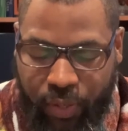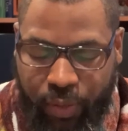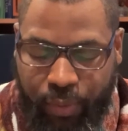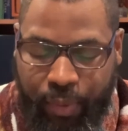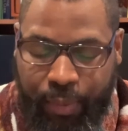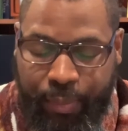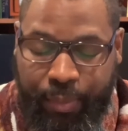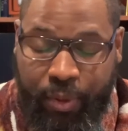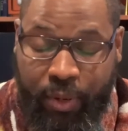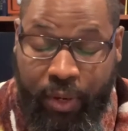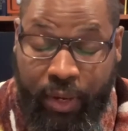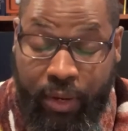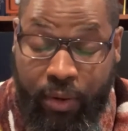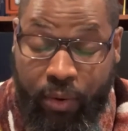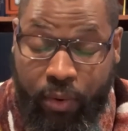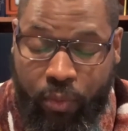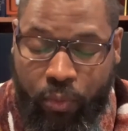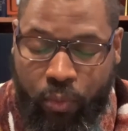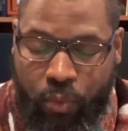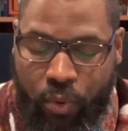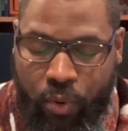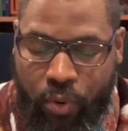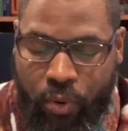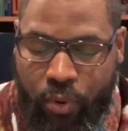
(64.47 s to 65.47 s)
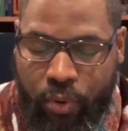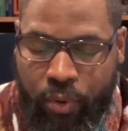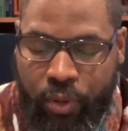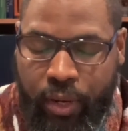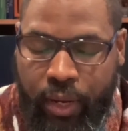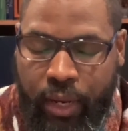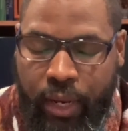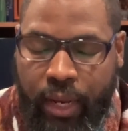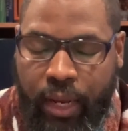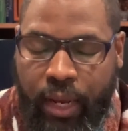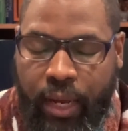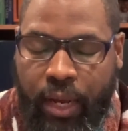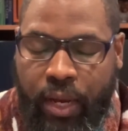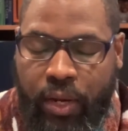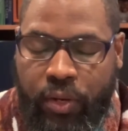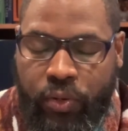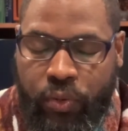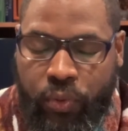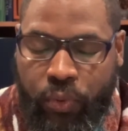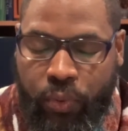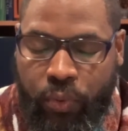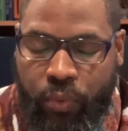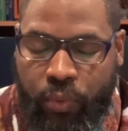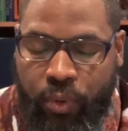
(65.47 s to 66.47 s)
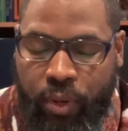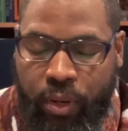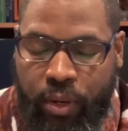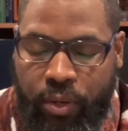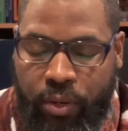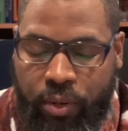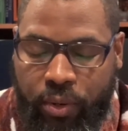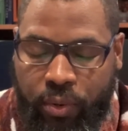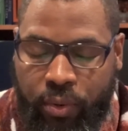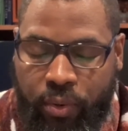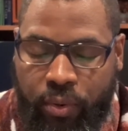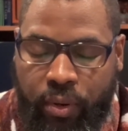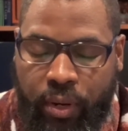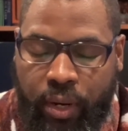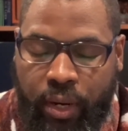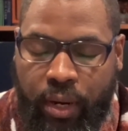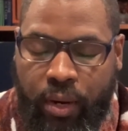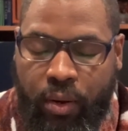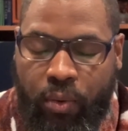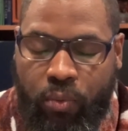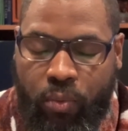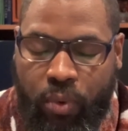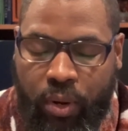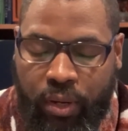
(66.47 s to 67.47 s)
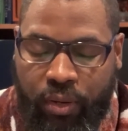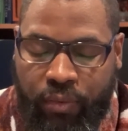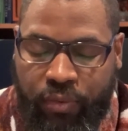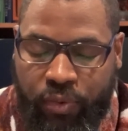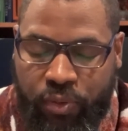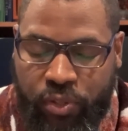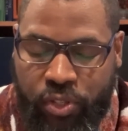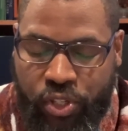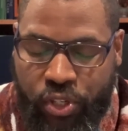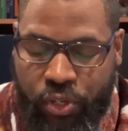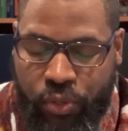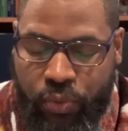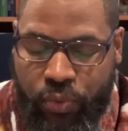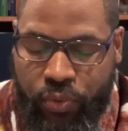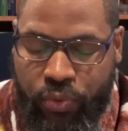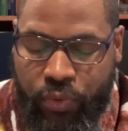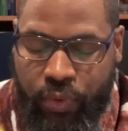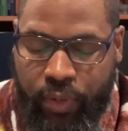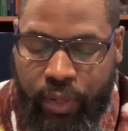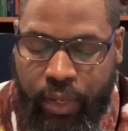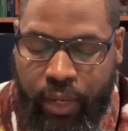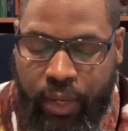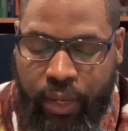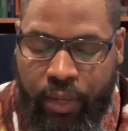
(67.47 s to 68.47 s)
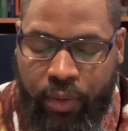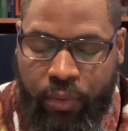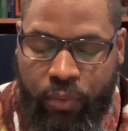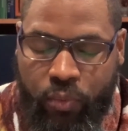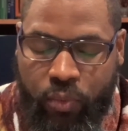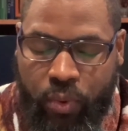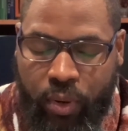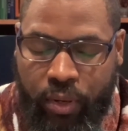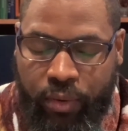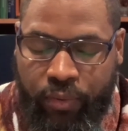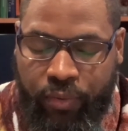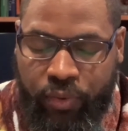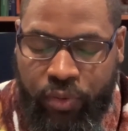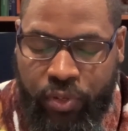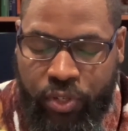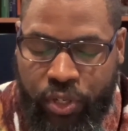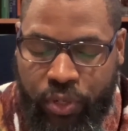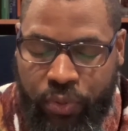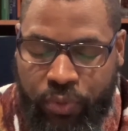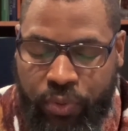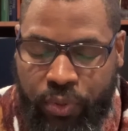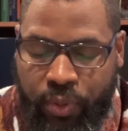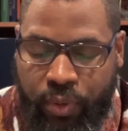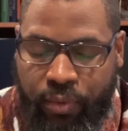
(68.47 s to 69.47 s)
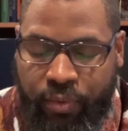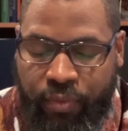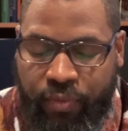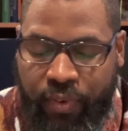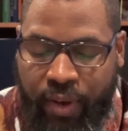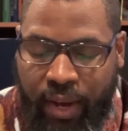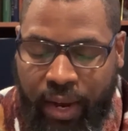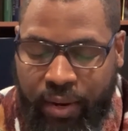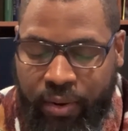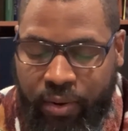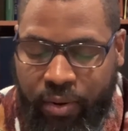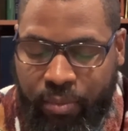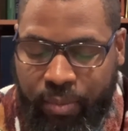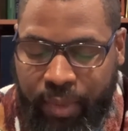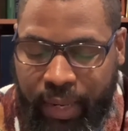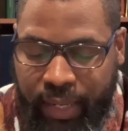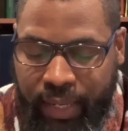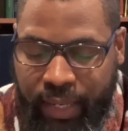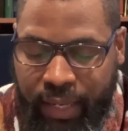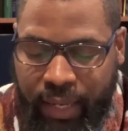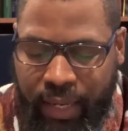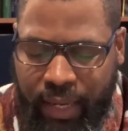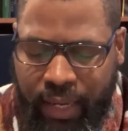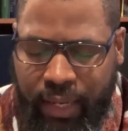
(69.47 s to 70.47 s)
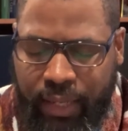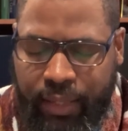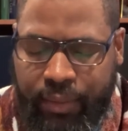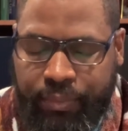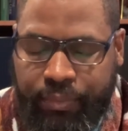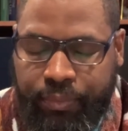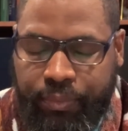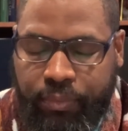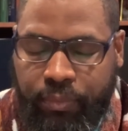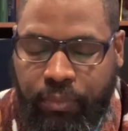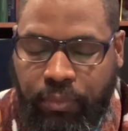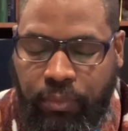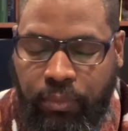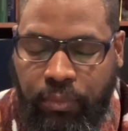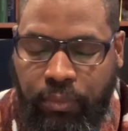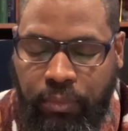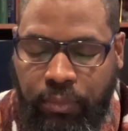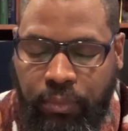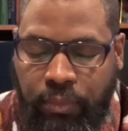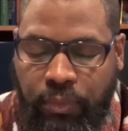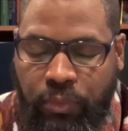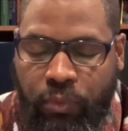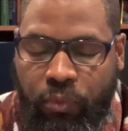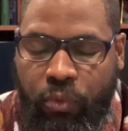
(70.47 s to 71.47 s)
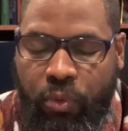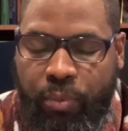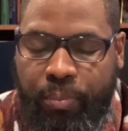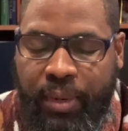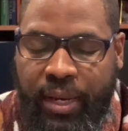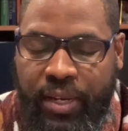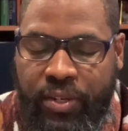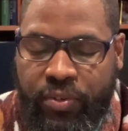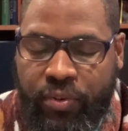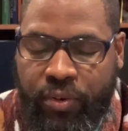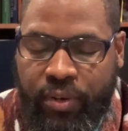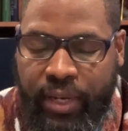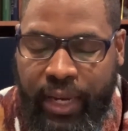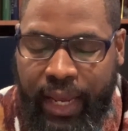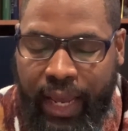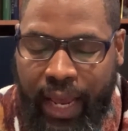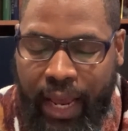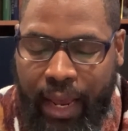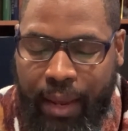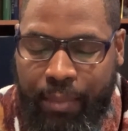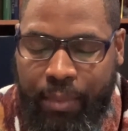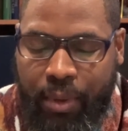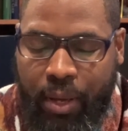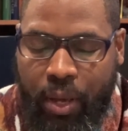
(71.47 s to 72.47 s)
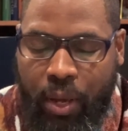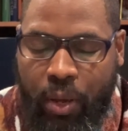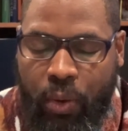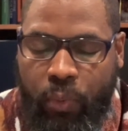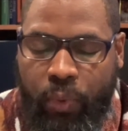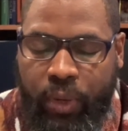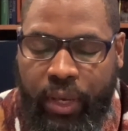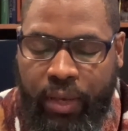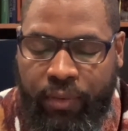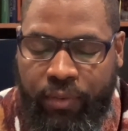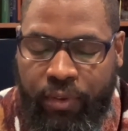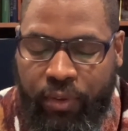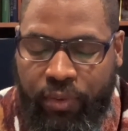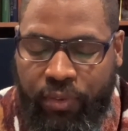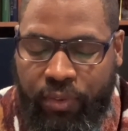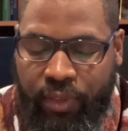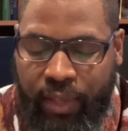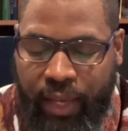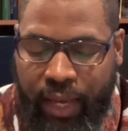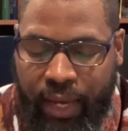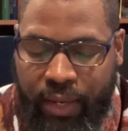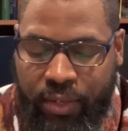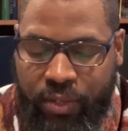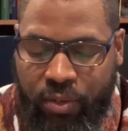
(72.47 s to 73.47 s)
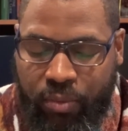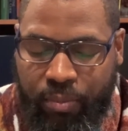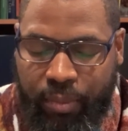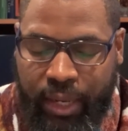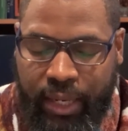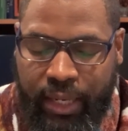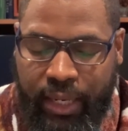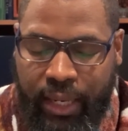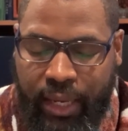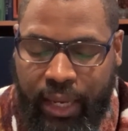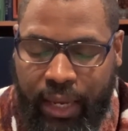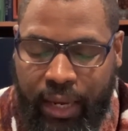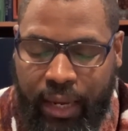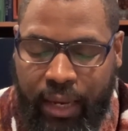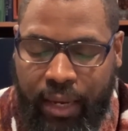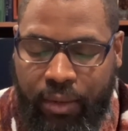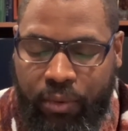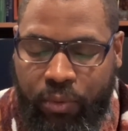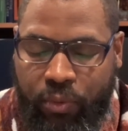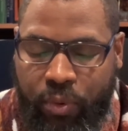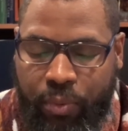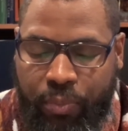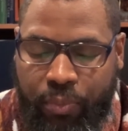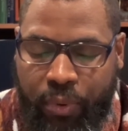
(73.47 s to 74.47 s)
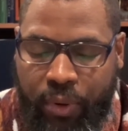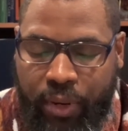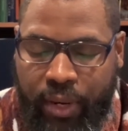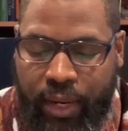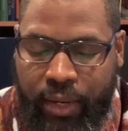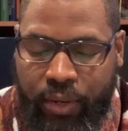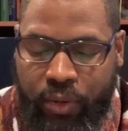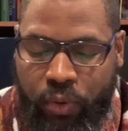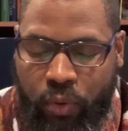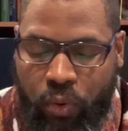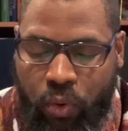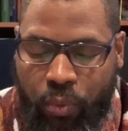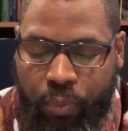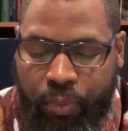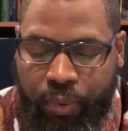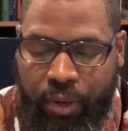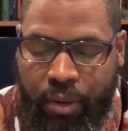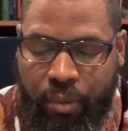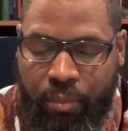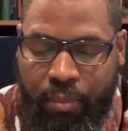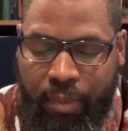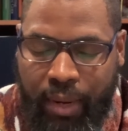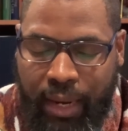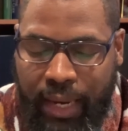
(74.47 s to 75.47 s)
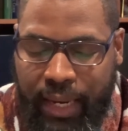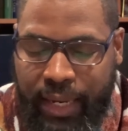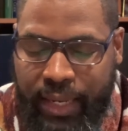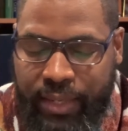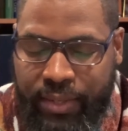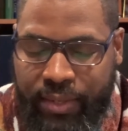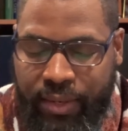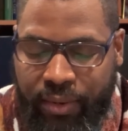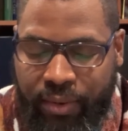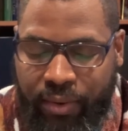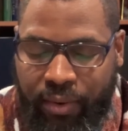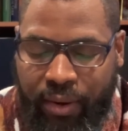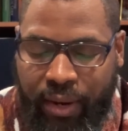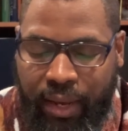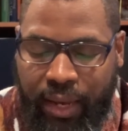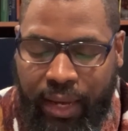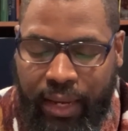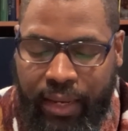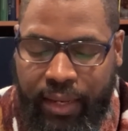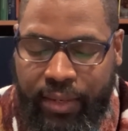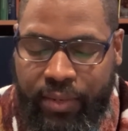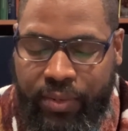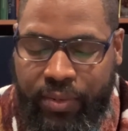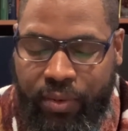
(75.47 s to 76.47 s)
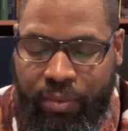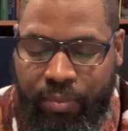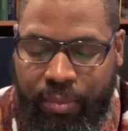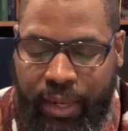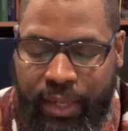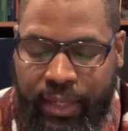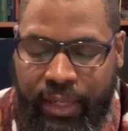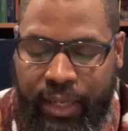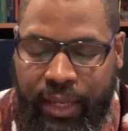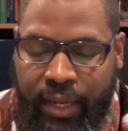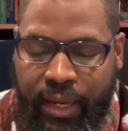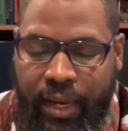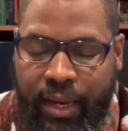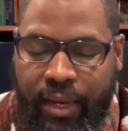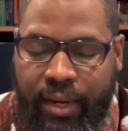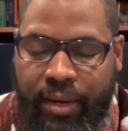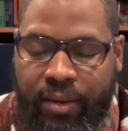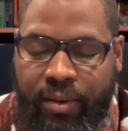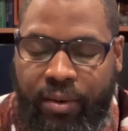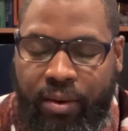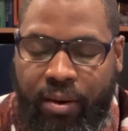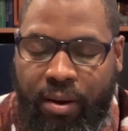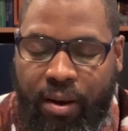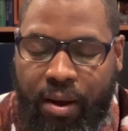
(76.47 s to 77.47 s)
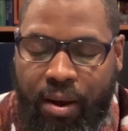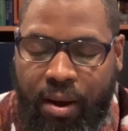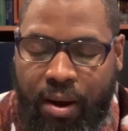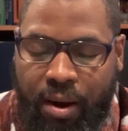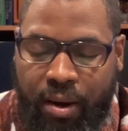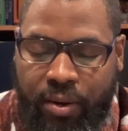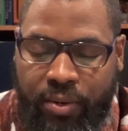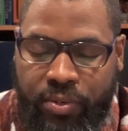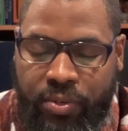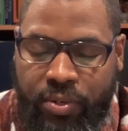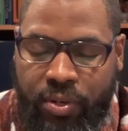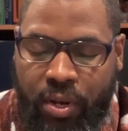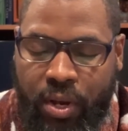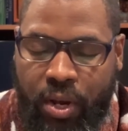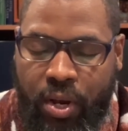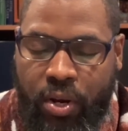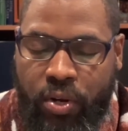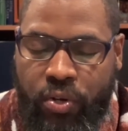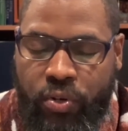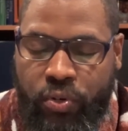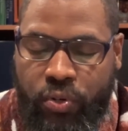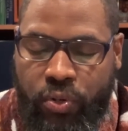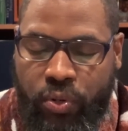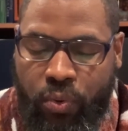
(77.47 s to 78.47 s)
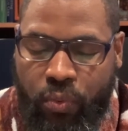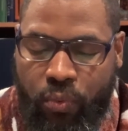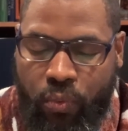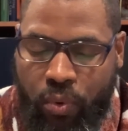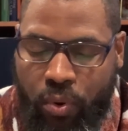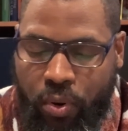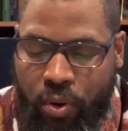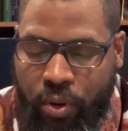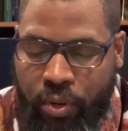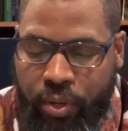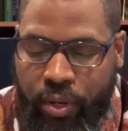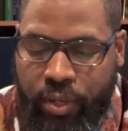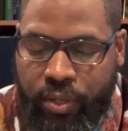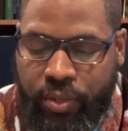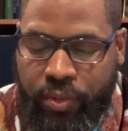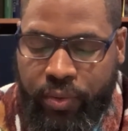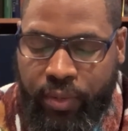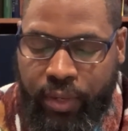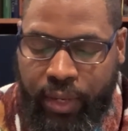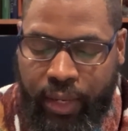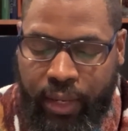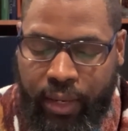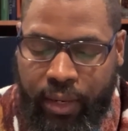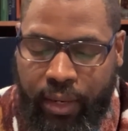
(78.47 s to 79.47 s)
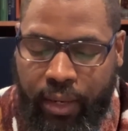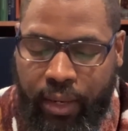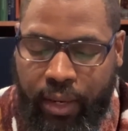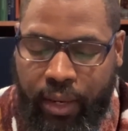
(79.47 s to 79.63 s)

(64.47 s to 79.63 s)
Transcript: to bring your word to your wonderful children, the wonderful children of fire, Almighty God. We bless your name. We give you thanks, Almighty God. We pray that you open their minds and their eyes, Almighty God, and their hearts to your word today.